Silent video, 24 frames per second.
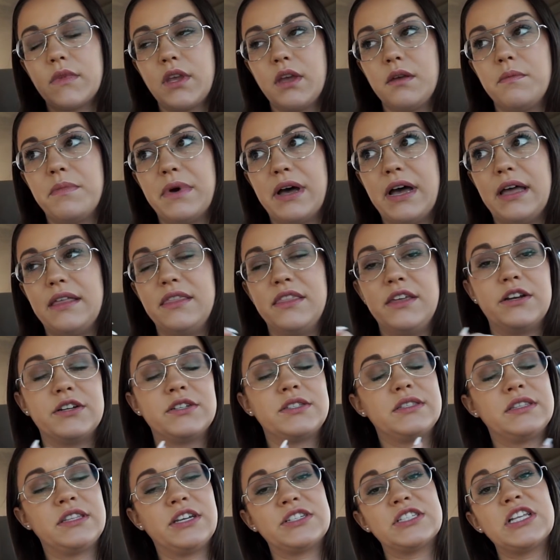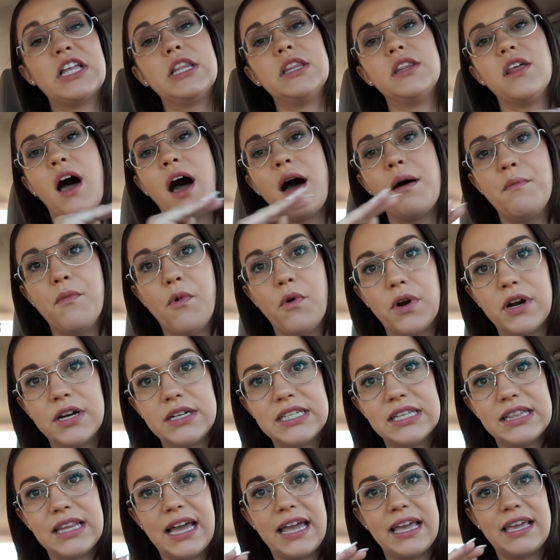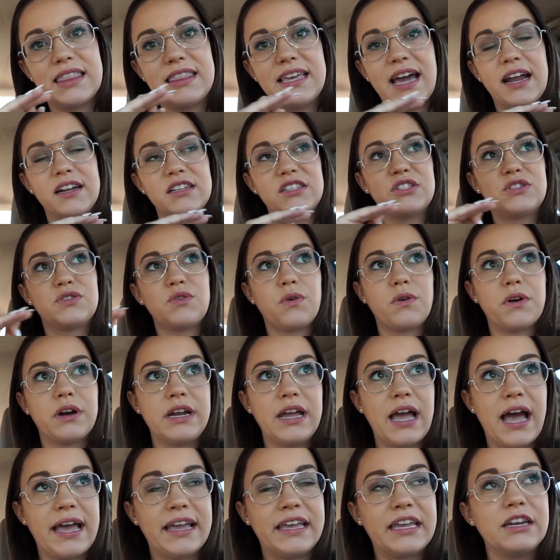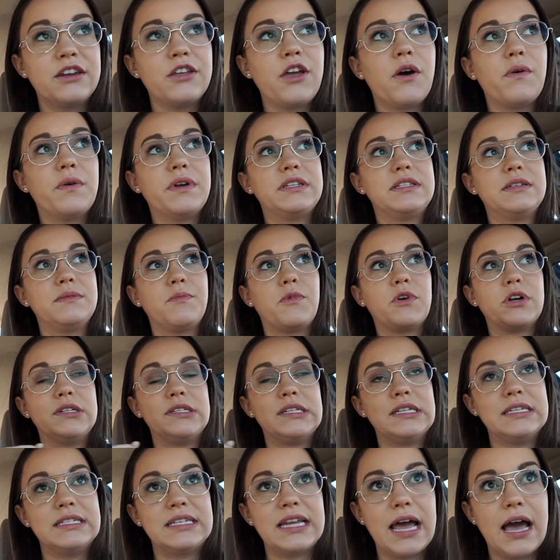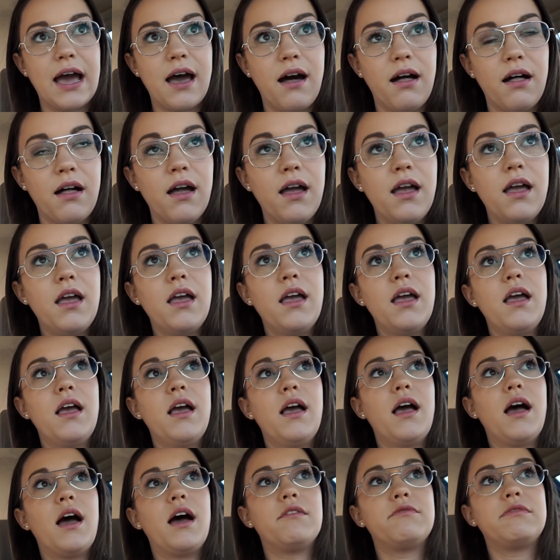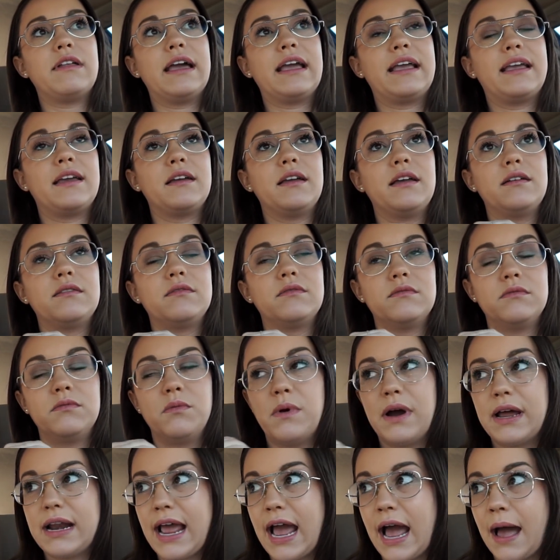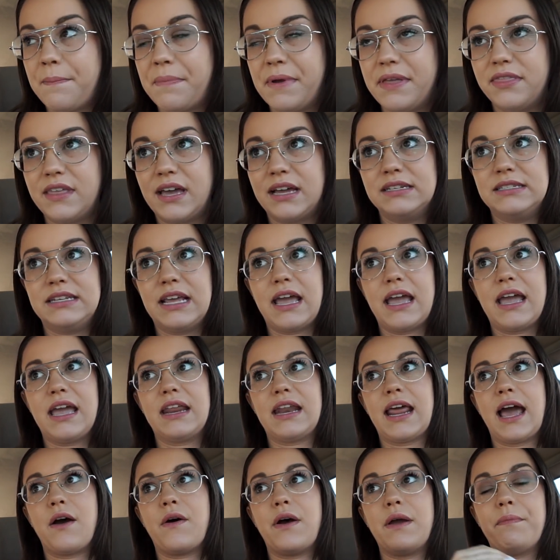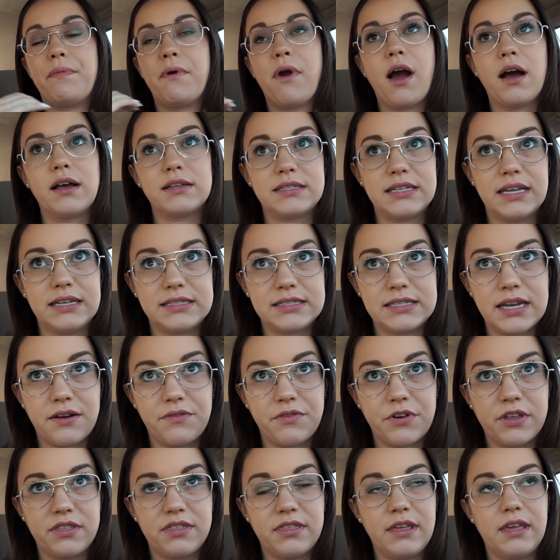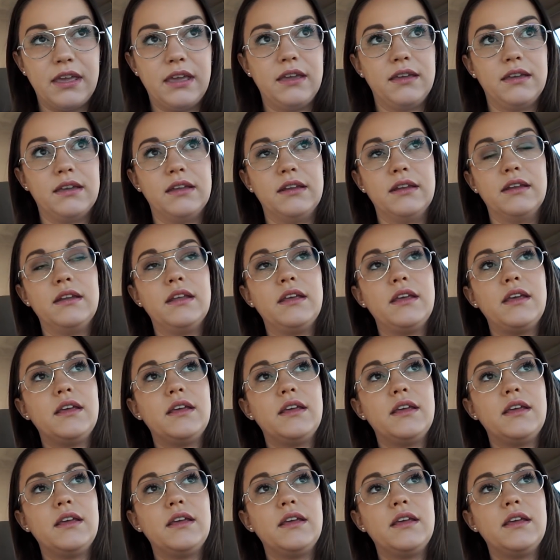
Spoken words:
But there's a lot more to like that story. I can go into more detail of like what happened that day and how I processed everything, and